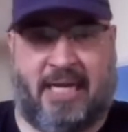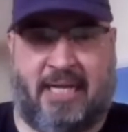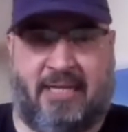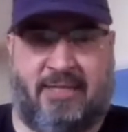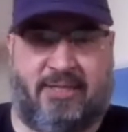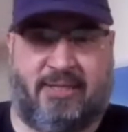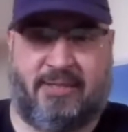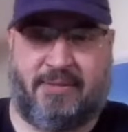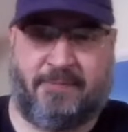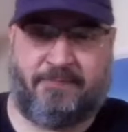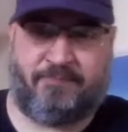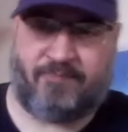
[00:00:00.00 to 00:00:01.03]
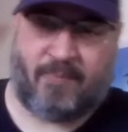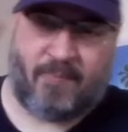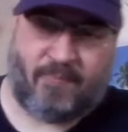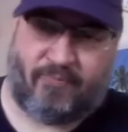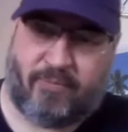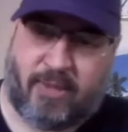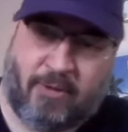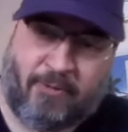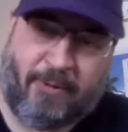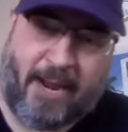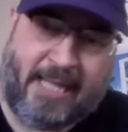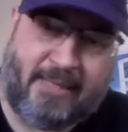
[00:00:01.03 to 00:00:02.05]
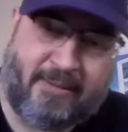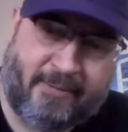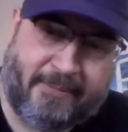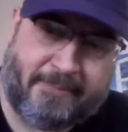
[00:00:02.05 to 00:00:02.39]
is great.